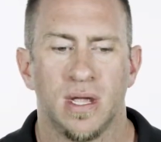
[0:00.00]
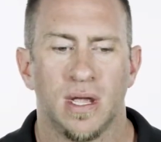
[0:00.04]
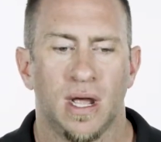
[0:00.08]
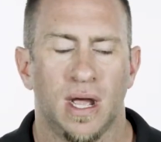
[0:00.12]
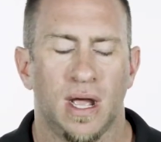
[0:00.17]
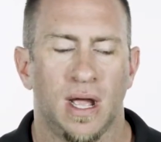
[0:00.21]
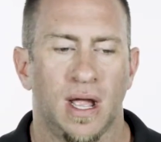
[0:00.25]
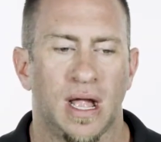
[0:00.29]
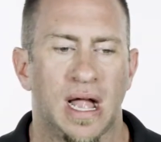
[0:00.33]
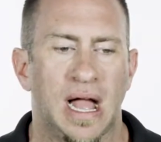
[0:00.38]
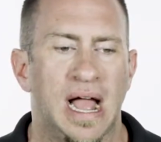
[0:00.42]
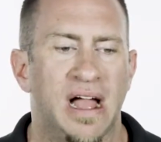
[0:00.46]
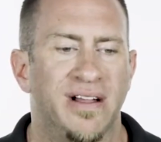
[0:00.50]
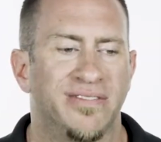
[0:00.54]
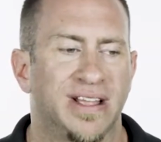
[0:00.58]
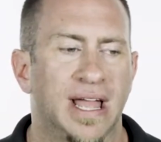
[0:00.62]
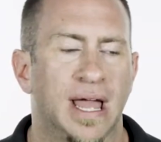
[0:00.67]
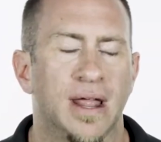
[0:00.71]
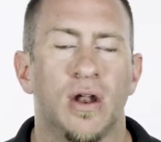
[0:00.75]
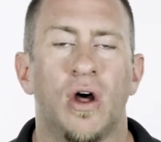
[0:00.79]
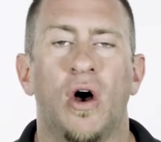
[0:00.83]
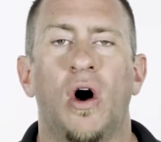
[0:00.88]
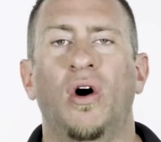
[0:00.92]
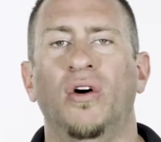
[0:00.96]
I have
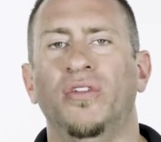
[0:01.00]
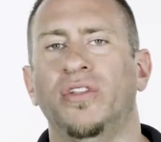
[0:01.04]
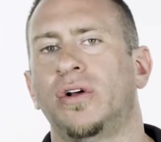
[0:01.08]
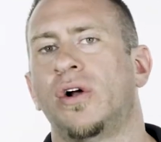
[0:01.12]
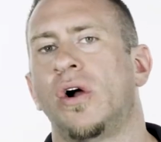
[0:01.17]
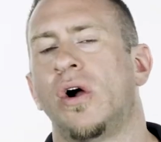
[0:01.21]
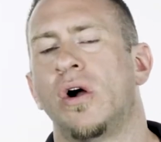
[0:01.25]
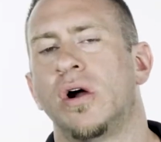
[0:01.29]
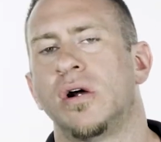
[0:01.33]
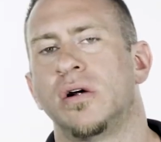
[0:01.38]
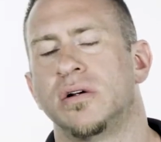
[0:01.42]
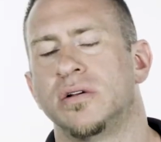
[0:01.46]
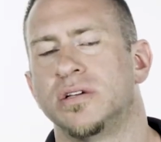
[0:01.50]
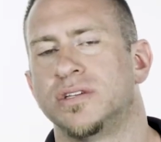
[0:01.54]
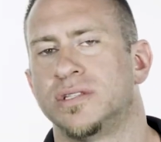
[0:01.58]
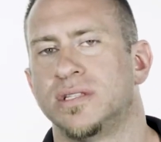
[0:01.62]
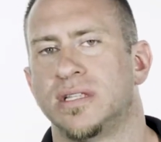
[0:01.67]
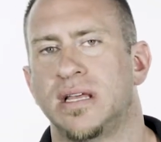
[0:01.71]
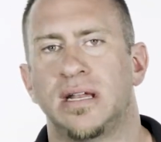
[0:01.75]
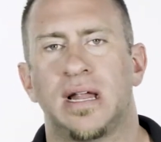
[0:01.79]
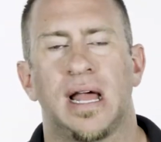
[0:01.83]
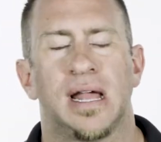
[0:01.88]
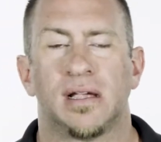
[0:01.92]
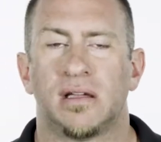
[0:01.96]
gotten all the cars
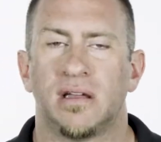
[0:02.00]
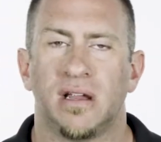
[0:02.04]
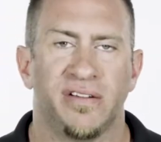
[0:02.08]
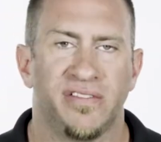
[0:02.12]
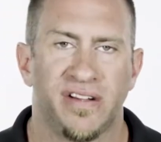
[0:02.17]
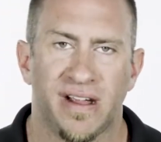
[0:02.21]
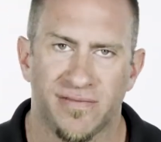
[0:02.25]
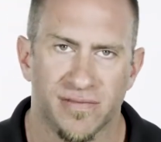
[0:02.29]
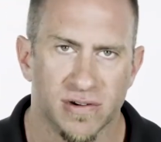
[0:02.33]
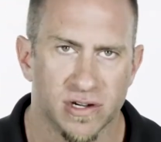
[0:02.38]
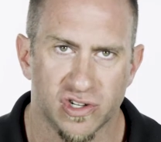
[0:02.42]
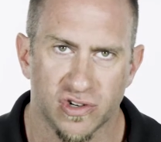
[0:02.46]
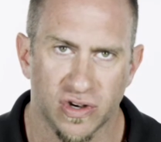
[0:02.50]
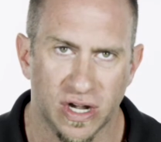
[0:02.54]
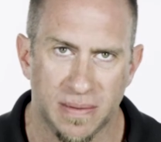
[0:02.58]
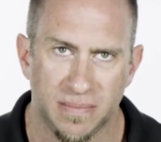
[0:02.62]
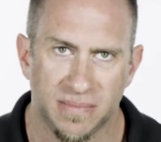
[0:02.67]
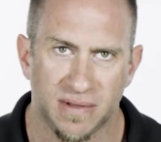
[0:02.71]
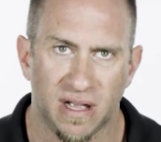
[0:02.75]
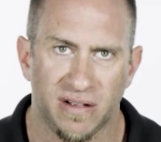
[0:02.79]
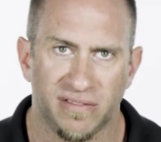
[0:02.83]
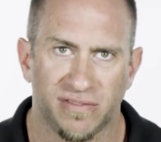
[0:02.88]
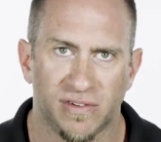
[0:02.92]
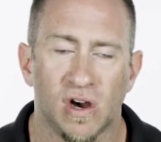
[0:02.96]
that I could have ever
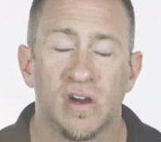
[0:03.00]
dreamed of,